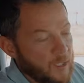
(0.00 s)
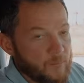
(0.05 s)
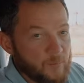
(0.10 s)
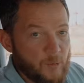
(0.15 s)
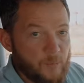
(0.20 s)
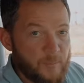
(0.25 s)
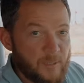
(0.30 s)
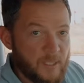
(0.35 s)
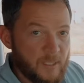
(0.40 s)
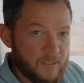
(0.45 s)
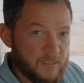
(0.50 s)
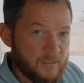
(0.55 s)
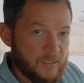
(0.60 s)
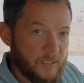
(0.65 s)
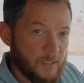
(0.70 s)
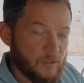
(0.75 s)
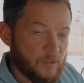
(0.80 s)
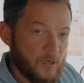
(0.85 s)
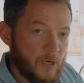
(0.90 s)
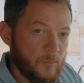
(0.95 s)
But because they
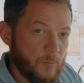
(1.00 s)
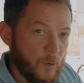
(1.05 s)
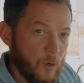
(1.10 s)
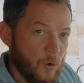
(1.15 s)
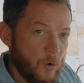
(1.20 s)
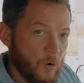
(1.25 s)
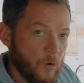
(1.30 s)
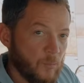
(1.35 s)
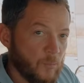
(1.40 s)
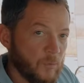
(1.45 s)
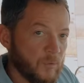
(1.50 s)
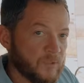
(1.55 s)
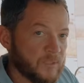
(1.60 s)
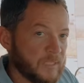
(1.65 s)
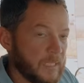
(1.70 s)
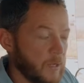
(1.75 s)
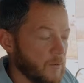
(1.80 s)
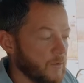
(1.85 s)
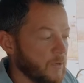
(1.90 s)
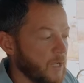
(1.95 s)
drop almost
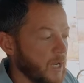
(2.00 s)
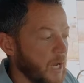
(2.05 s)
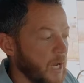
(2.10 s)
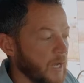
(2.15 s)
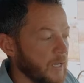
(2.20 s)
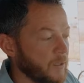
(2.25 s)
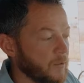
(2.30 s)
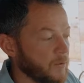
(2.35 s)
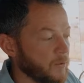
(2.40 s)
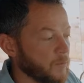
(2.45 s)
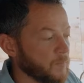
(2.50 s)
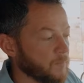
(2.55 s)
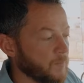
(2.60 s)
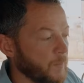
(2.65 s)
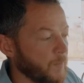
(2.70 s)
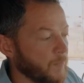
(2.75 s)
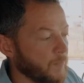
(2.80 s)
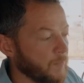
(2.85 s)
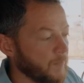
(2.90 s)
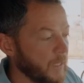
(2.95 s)
down to idle,
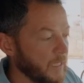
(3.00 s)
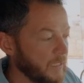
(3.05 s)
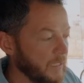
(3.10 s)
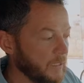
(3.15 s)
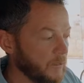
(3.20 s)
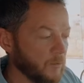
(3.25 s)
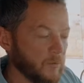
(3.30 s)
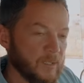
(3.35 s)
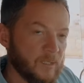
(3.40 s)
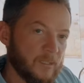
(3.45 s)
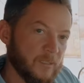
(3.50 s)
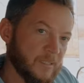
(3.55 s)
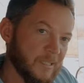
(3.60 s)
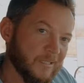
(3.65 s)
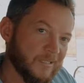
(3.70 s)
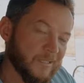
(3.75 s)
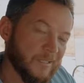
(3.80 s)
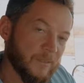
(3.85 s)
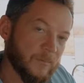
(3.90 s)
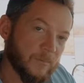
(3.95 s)
the needle
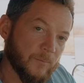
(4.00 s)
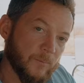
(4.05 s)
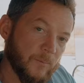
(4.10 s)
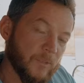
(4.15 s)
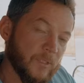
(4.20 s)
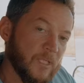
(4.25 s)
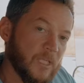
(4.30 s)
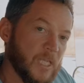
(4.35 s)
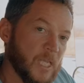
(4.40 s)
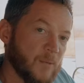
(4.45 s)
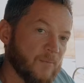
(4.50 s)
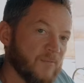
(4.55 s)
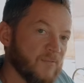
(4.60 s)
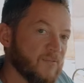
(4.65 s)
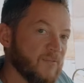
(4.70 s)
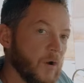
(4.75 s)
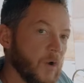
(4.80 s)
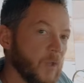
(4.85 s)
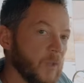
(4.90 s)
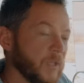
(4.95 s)
doesn't really keep
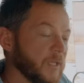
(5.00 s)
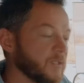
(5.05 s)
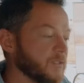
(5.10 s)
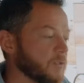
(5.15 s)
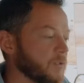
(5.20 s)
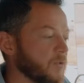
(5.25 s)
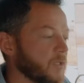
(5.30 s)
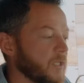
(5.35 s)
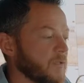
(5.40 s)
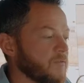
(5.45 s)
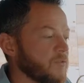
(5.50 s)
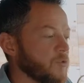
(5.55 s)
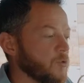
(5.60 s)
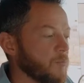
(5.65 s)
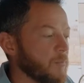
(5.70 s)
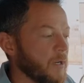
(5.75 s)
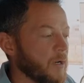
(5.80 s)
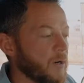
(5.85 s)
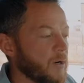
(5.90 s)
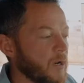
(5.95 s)
falling, so it gives you a
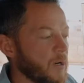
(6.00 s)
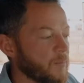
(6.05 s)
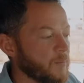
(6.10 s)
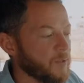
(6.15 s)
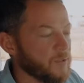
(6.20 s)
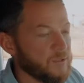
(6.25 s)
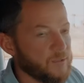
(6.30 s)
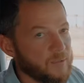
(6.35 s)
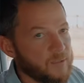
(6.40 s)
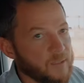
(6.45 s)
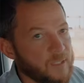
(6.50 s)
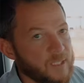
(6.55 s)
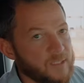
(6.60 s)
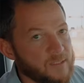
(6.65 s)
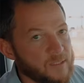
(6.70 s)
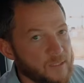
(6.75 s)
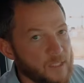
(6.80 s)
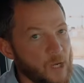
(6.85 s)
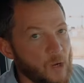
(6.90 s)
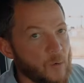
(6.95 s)
better opportunity
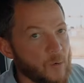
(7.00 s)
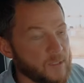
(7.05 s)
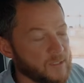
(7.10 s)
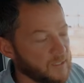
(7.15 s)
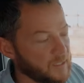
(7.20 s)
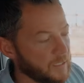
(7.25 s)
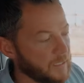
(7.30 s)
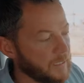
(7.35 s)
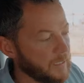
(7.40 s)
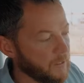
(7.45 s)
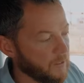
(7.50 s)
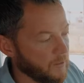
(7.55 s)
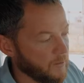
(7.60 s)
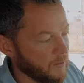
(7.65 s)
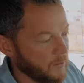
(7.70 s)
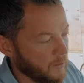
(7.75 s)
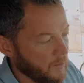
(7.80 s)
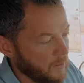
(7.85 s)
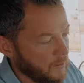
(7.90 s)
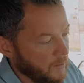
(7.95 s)
to go into gear.
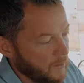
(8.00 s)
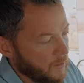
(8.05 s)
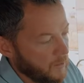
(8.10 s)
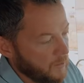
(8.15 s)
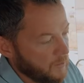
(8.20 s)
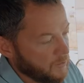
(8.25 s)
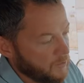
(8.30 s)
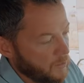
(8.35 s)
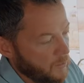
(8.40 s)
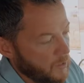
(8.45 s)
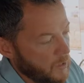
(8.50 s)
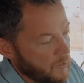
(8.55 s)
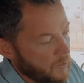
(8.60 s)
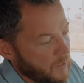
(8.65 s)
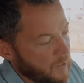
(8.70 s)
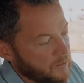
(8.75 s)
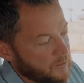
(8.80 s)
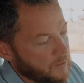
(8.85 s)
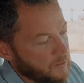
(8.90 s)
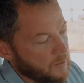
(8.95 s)
So how
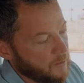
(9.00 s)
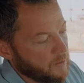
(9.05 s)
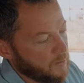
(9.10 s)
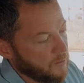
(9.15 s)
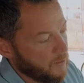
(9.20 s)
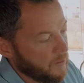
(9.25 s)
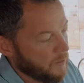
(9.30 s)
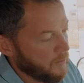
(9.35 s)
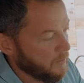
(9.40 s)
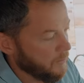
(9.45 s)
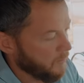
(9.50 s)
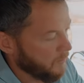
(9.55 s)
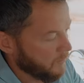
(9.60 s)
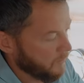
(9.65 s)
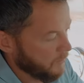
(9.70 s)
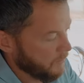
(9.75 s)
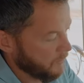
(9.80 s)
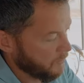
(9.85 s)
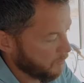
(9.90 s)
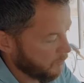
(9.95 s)
that's going to look
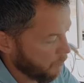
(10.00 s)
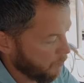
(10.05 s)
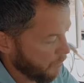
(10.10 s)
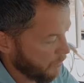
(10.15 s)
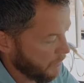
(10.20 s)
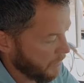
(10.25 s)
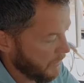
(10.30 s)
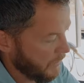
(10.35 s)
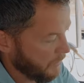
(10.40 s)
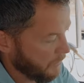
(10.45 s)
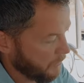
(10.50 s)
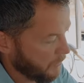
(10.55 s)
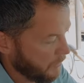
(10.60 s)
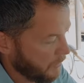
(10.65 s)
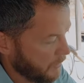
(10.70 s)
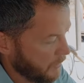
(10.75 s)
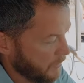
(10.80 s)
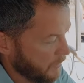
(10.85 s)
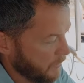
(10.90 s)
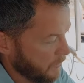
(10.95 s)
is we'll put another one
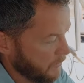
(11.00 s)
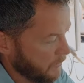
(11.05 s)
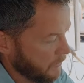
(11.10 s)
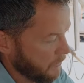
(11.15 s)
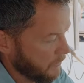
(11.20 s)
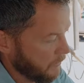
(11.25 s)
on here.